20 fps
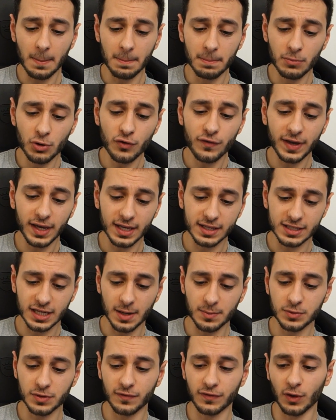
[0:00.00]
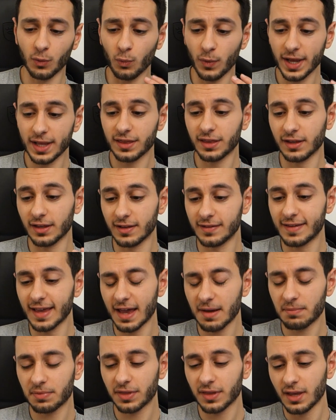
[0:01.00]
moving in terms of the width and the
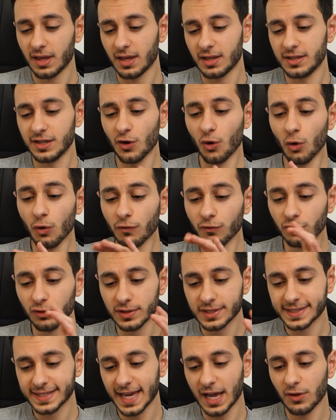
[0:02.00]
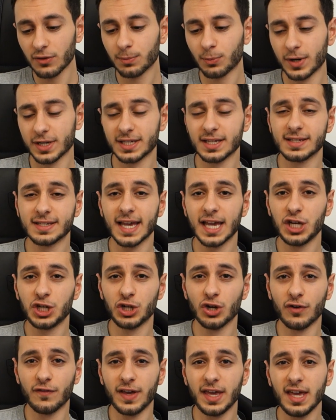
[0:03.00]
depth, the overall sound
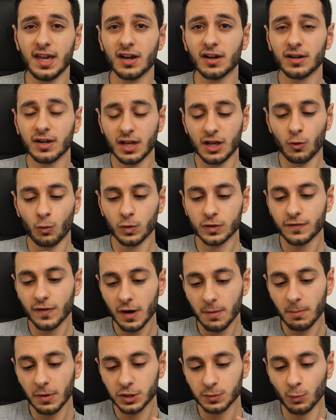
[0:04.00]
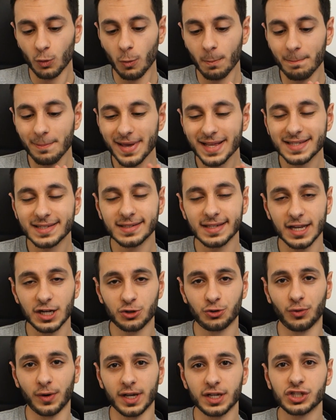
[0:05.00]
presentation over here was very much more
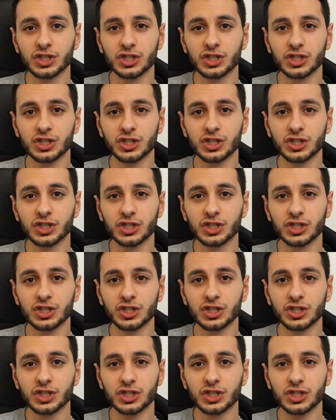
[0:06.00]
mid-centric.